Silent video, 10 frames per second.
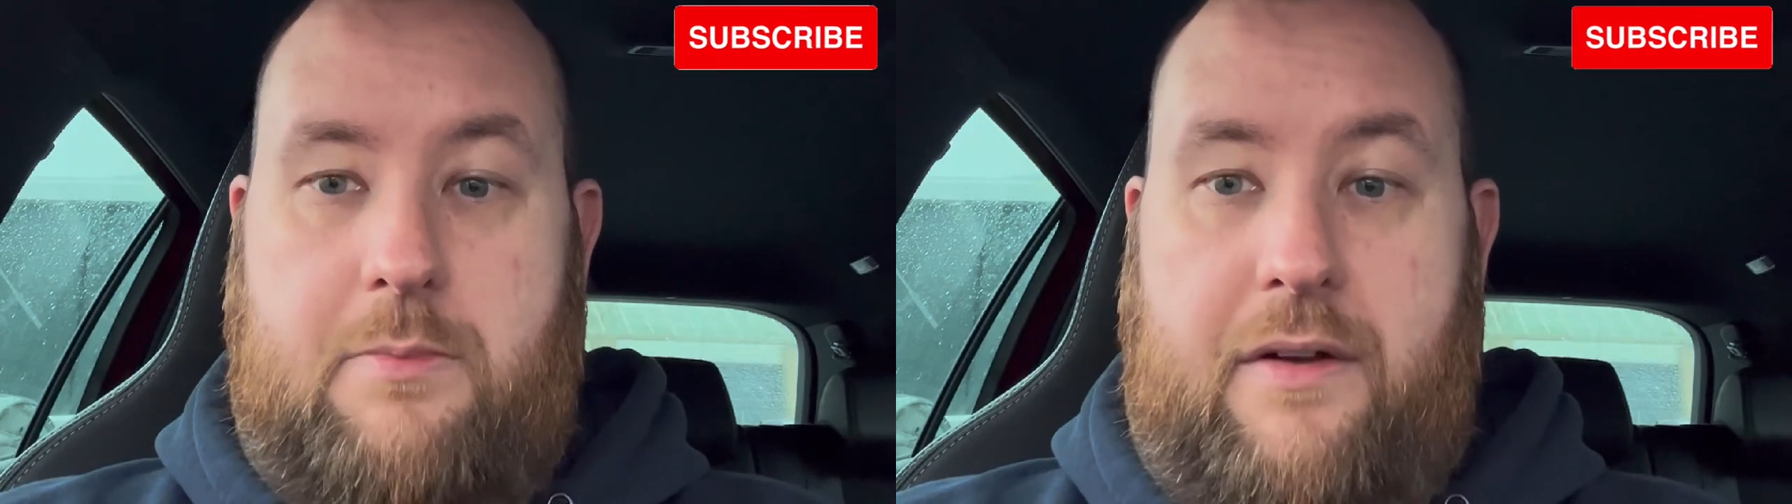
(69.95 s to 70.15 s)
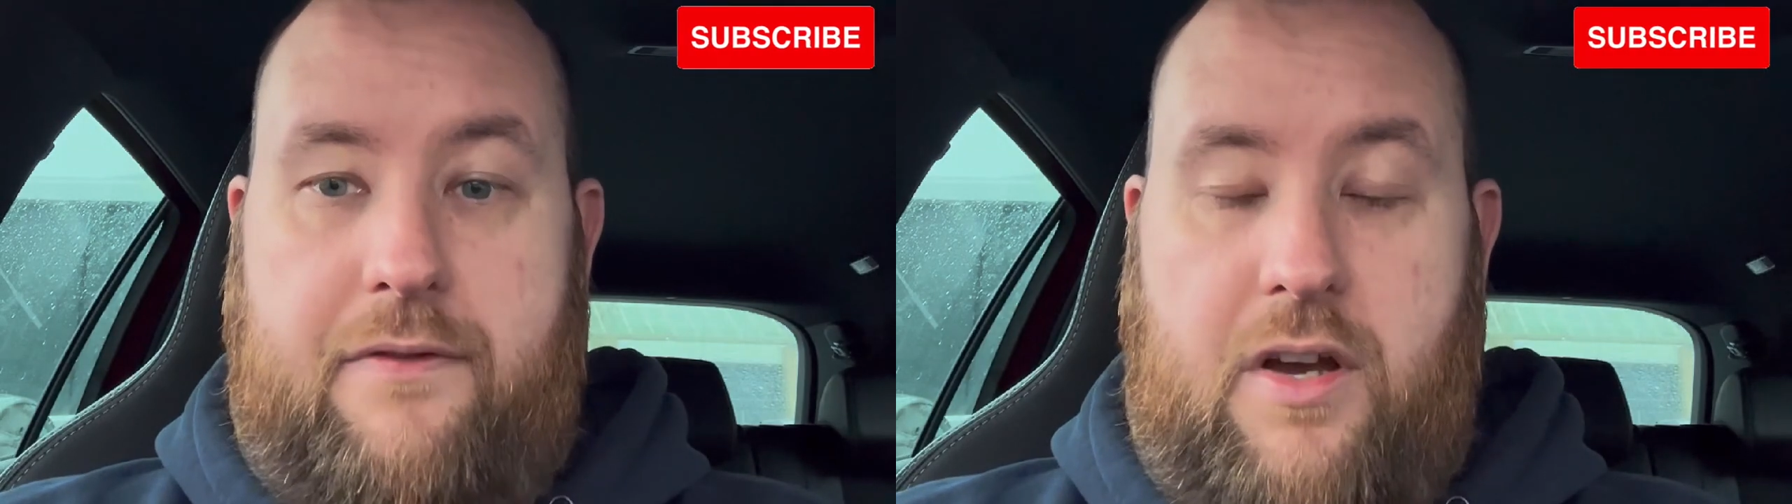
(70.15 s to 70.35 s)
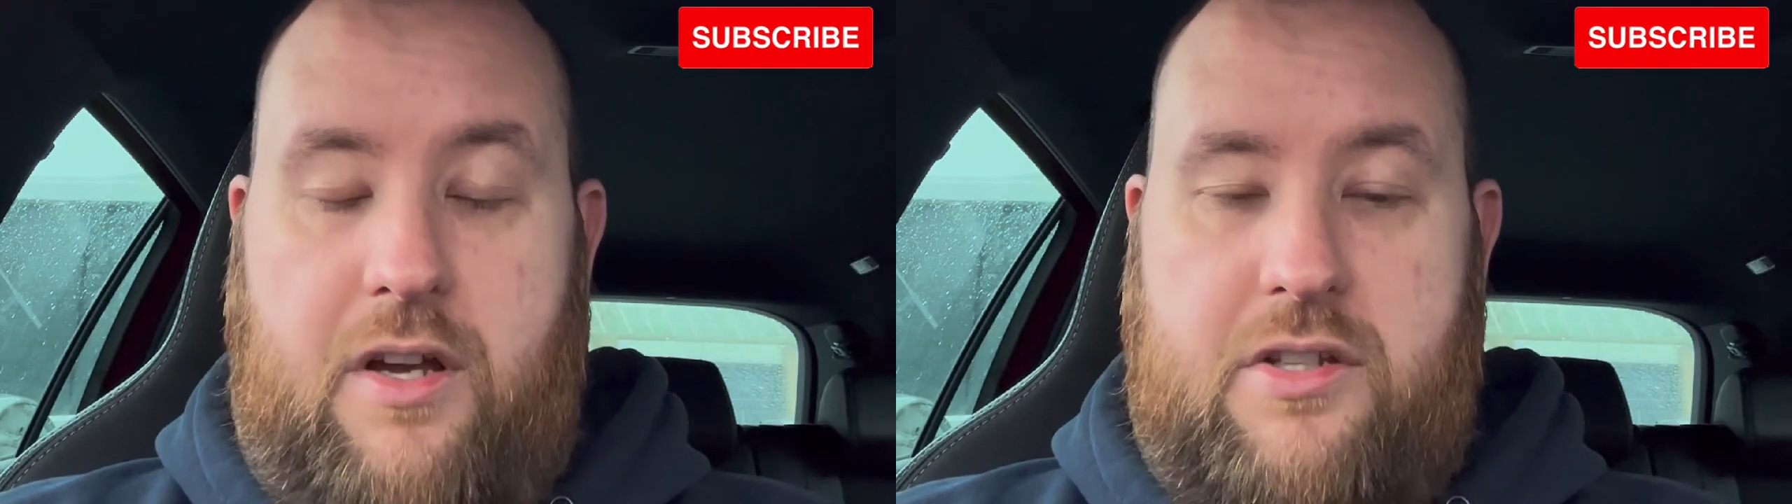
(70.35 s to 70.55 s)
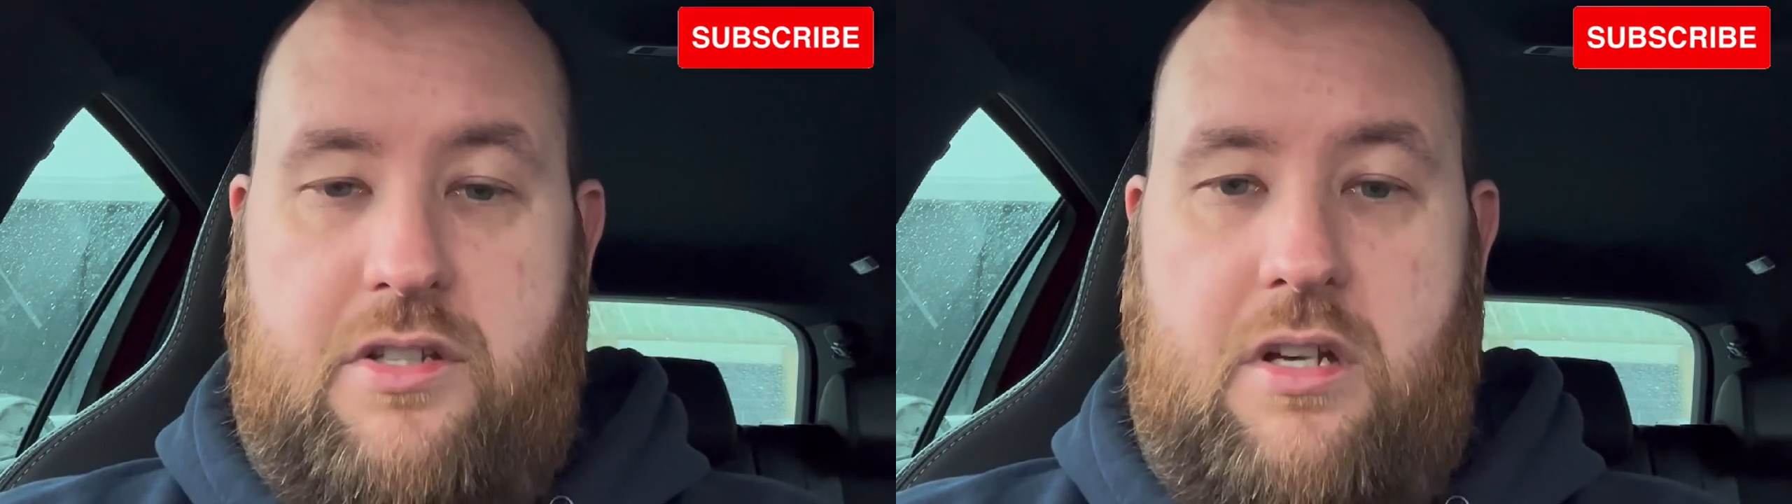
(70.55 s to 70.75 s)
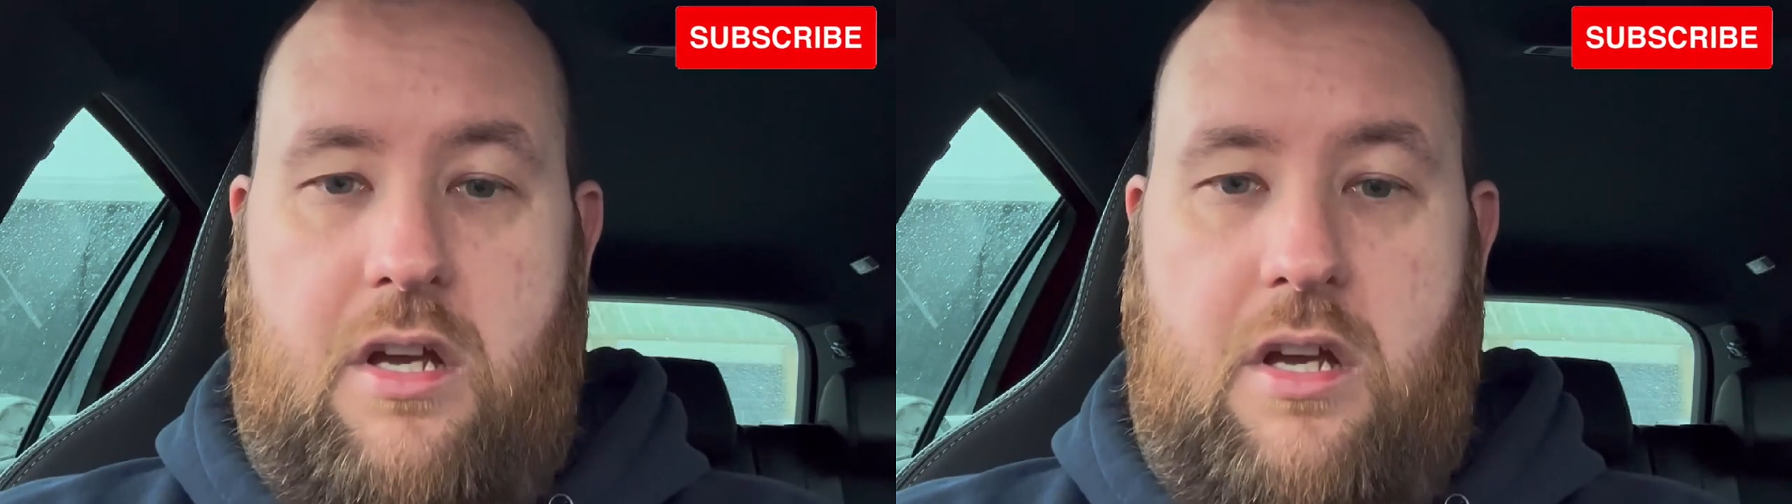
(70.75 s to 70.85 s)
my first